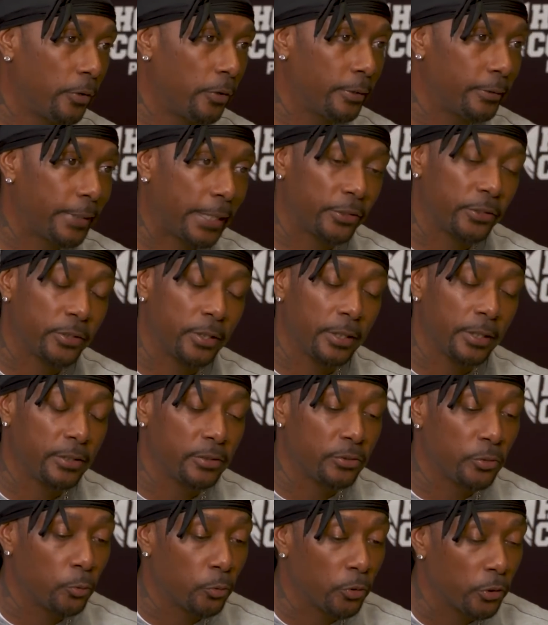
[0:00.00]
like Change
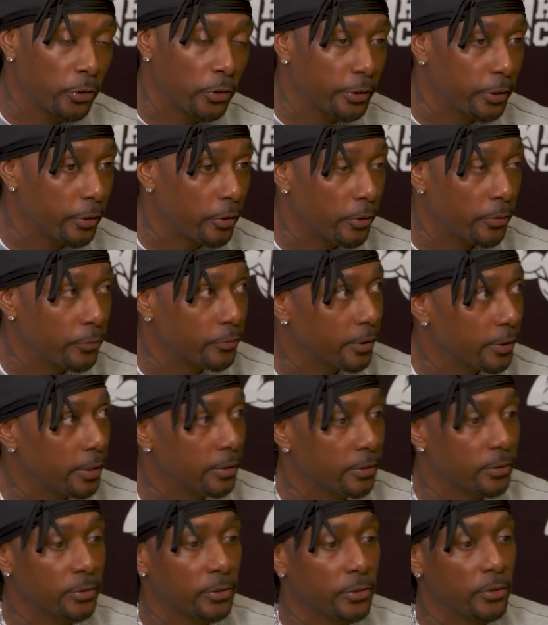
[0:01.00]
the World and all those kind
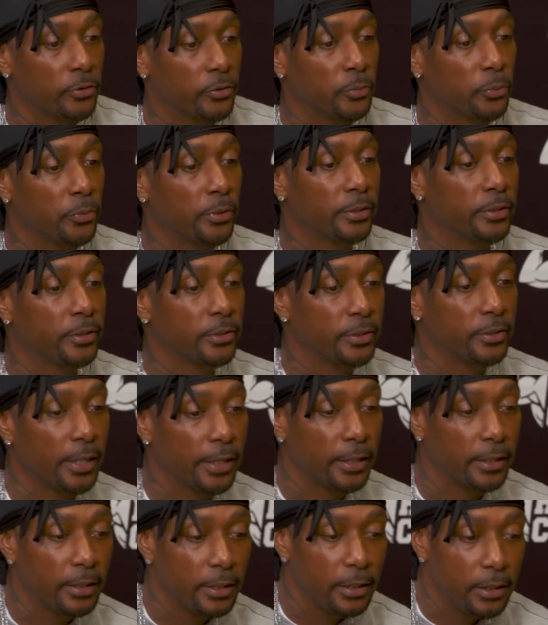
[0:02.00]
of songs, bro. Just
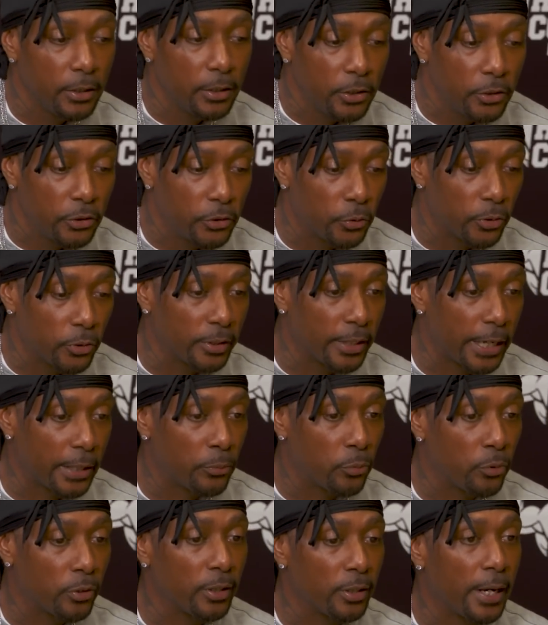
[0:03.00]
like doing like
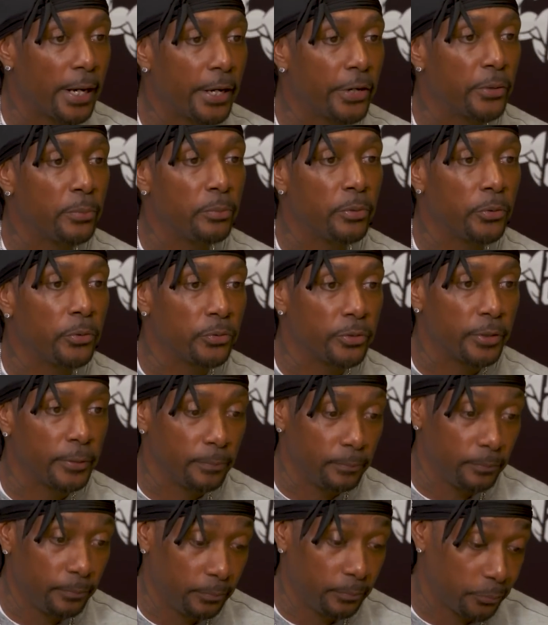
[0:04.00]
more lighter music,
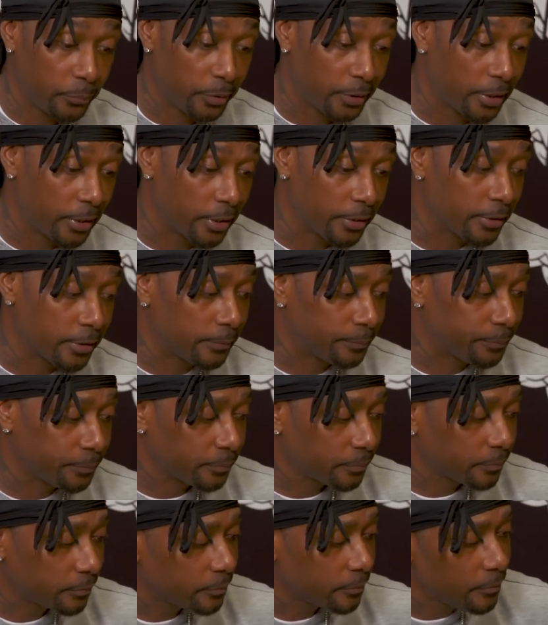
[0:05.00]
because
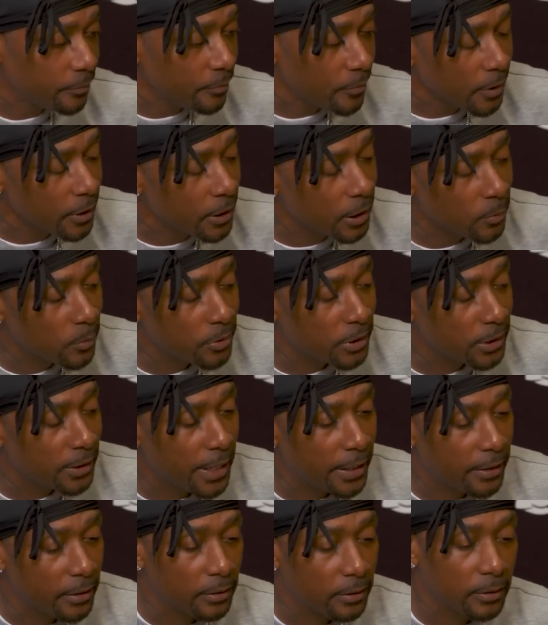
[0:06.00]
it was a
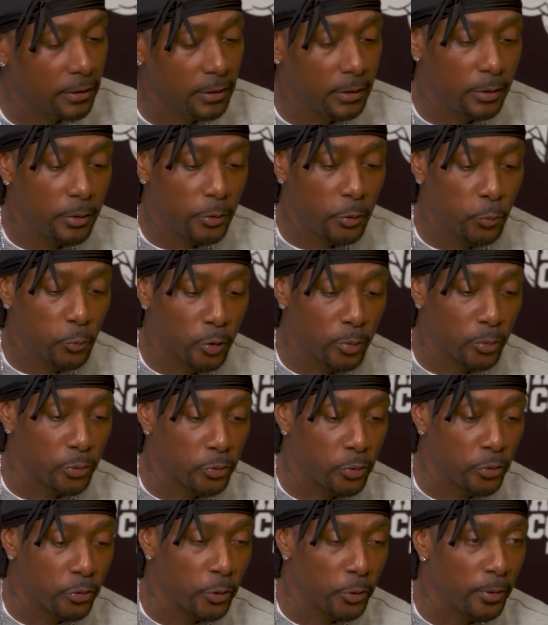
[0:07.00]
lot of rumors
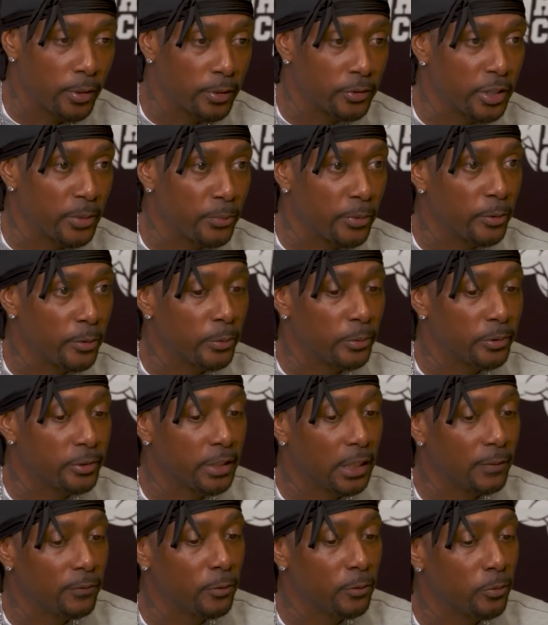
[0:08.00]
going around talking about we was
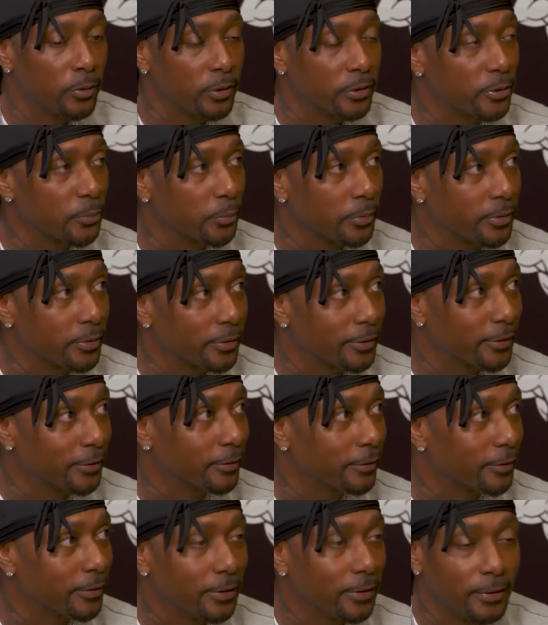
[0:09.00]
devil worshipers.
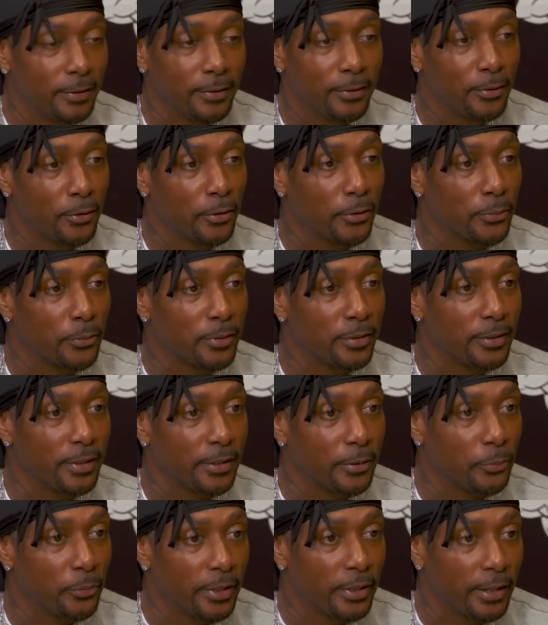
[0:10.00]
You know what I'm saying?
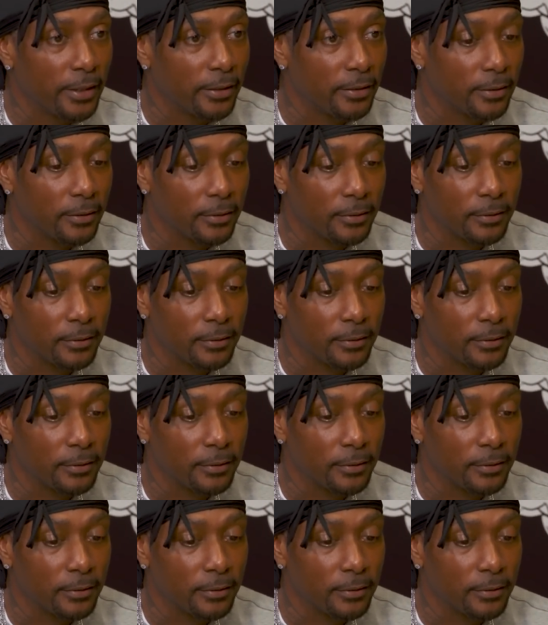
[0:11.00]
And we had to.